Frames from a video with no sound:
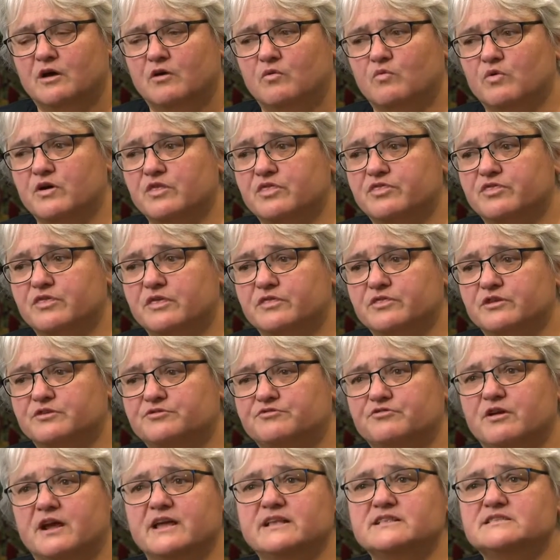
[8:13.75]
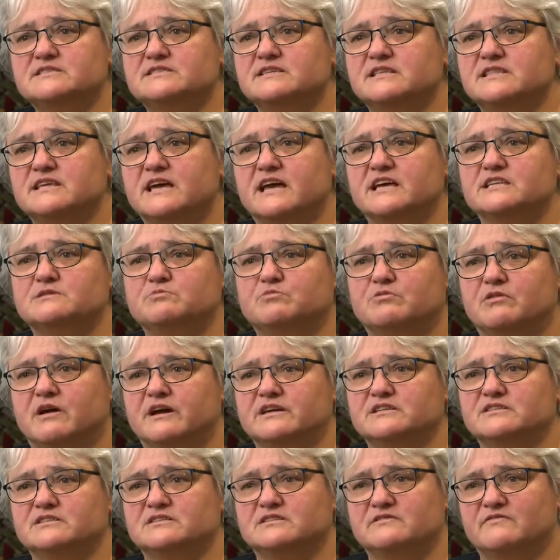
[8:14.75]
with the trends and the
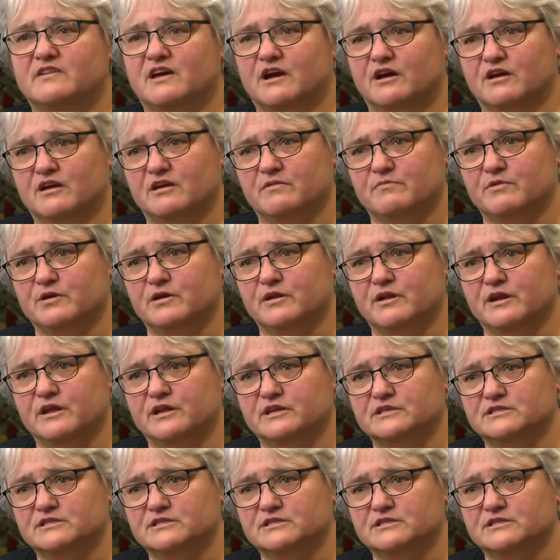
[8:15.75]
aspirations of our community.